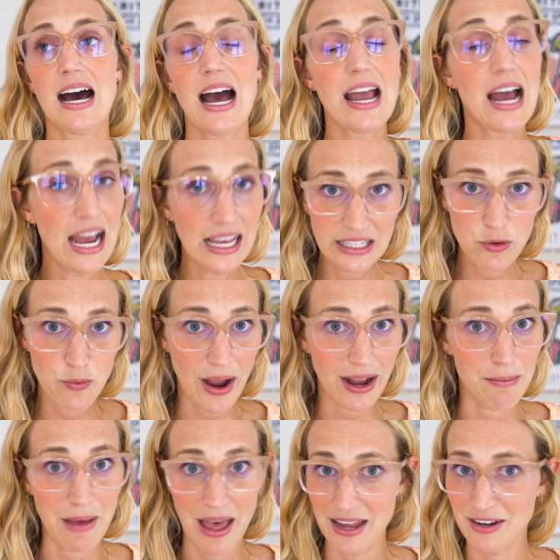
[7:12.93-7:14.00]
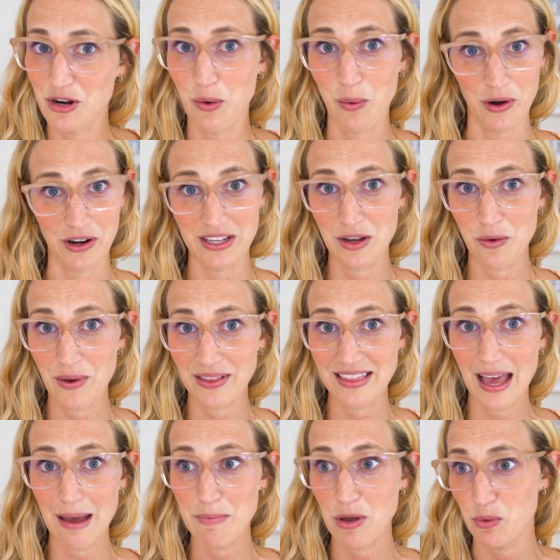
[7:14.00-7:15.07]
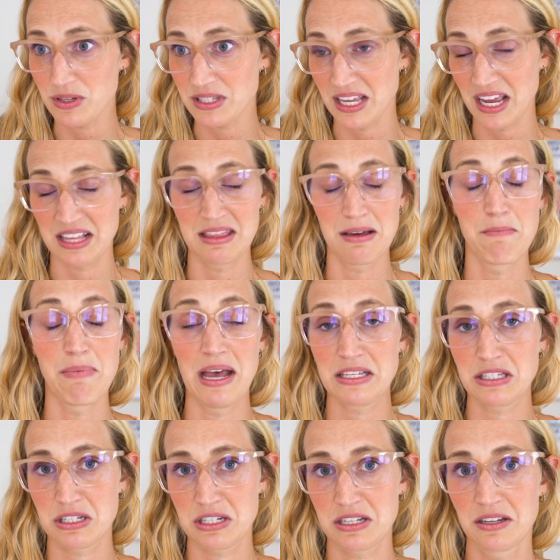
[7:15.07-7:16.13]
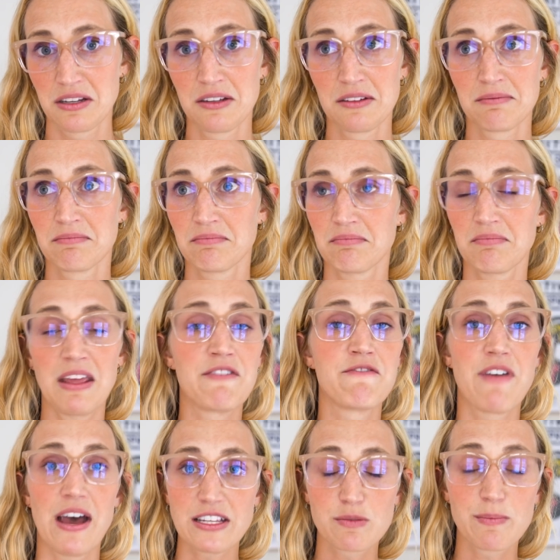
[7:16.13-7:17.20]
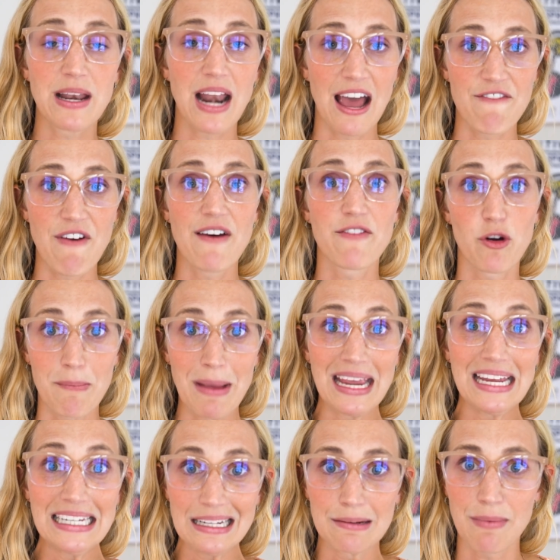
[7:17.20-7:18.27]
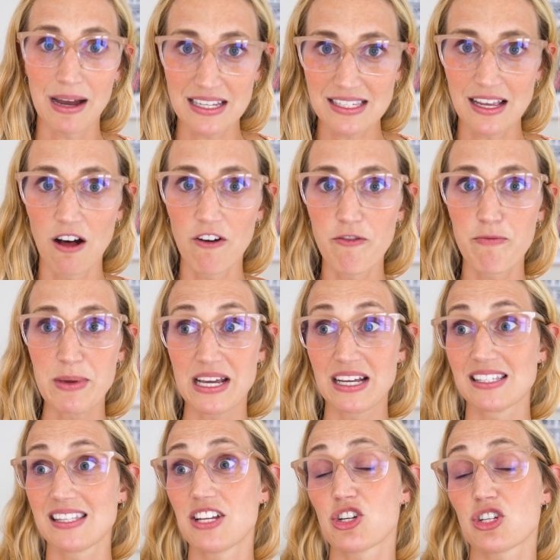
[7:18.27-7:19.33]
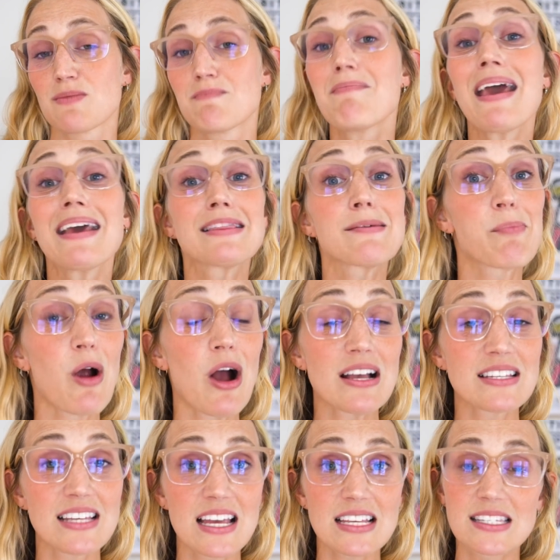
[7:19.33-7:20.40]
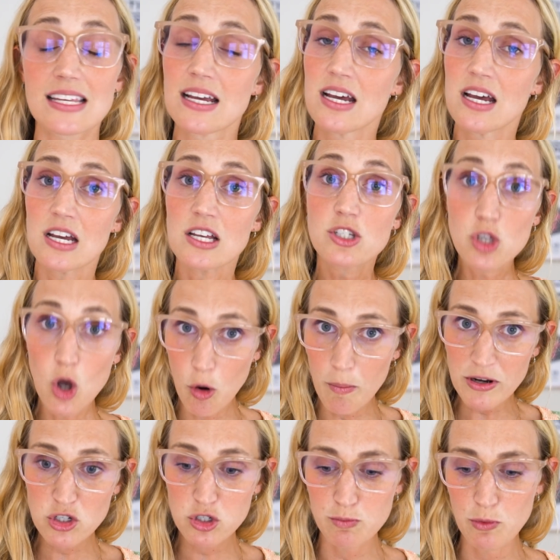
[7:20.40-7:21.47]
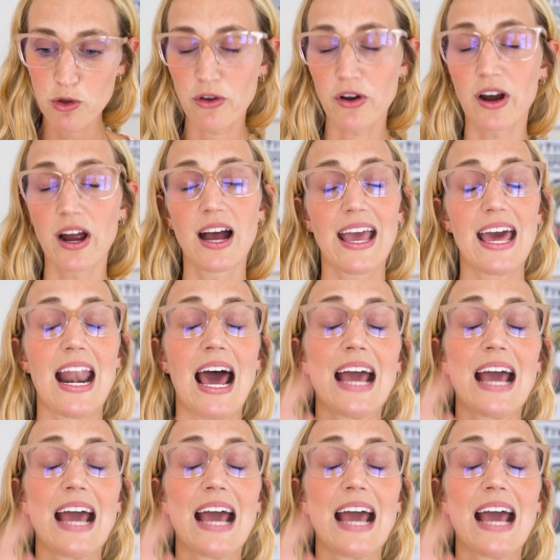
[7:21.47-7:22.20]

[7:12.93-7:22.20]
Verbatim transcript: I highly recommend working with them. It was like the best investment I've ever made in myself because they just made the process so much smoother. Again,